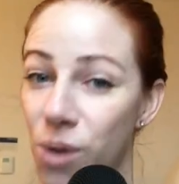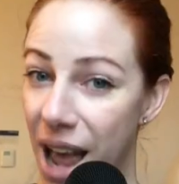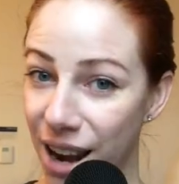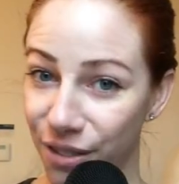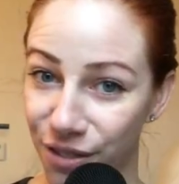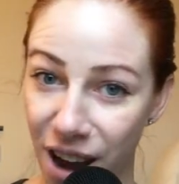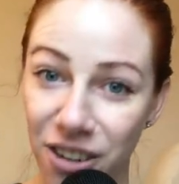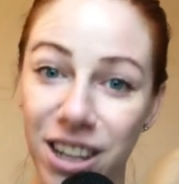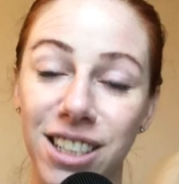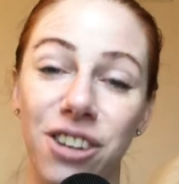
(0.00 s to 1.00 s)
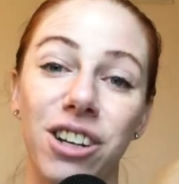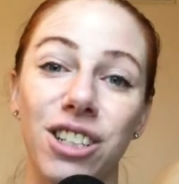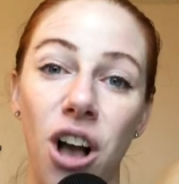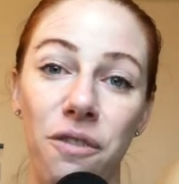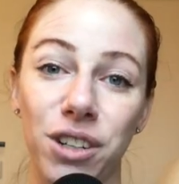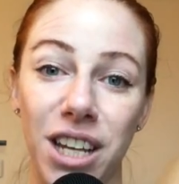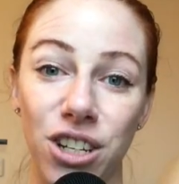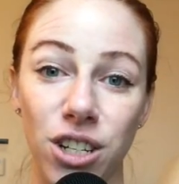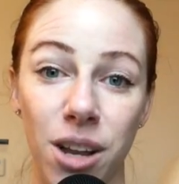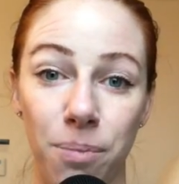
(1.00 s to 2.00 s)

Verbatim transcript: we had a very serious conversation